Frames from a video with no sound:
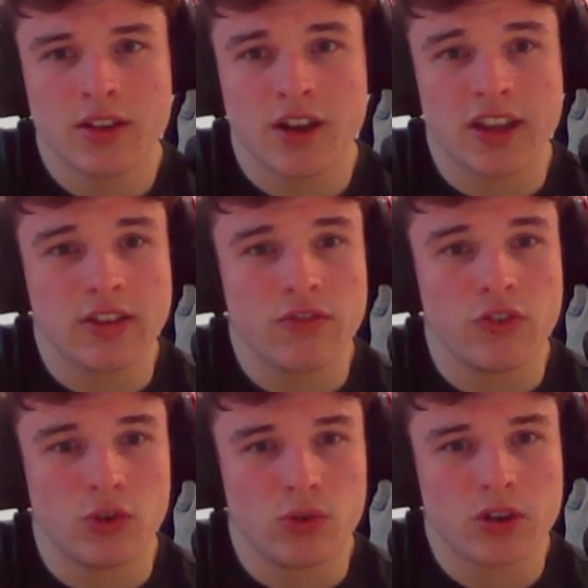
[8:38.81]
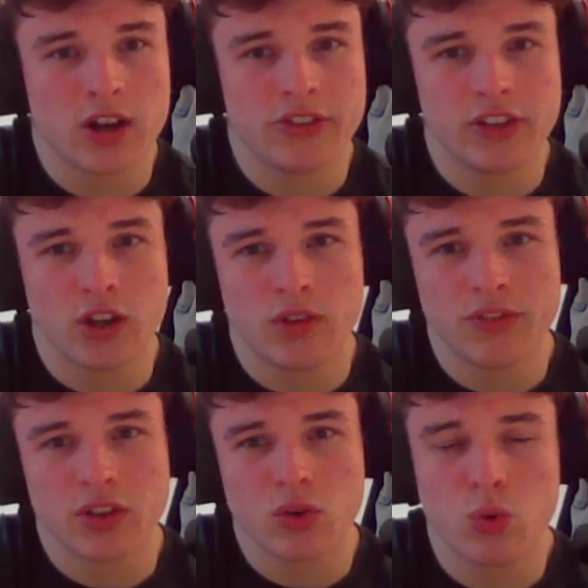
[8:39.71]
Knight e4 cutting off
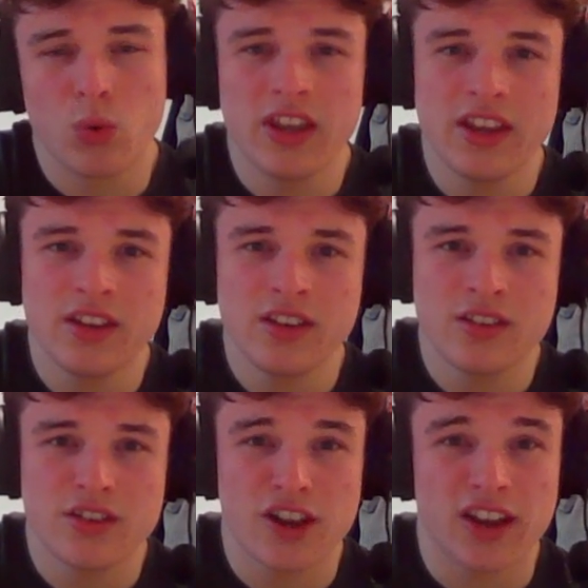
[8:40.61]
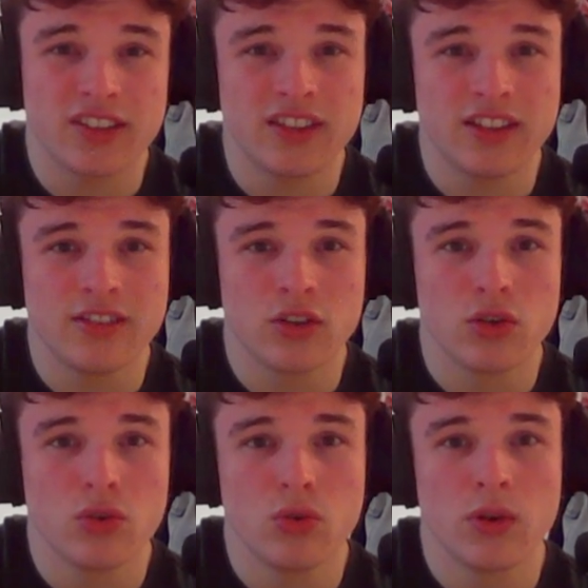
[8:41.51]
the queen, knight
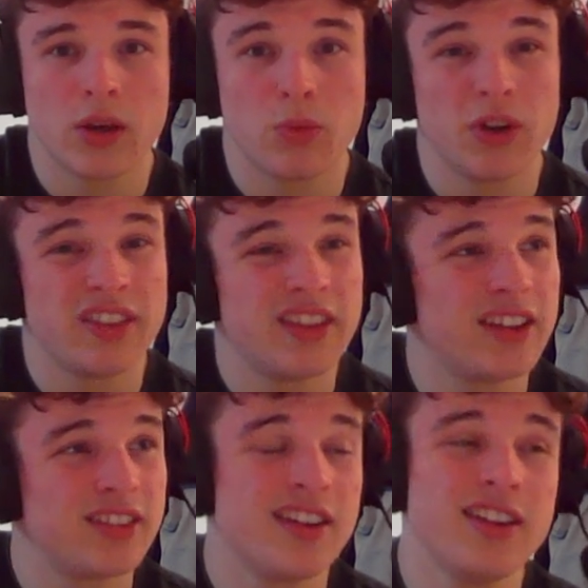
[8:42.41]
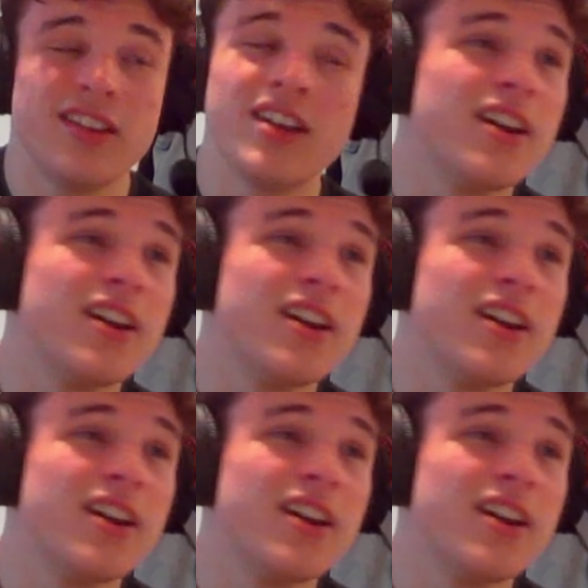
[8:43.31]
c2 and I'm winning the exchange.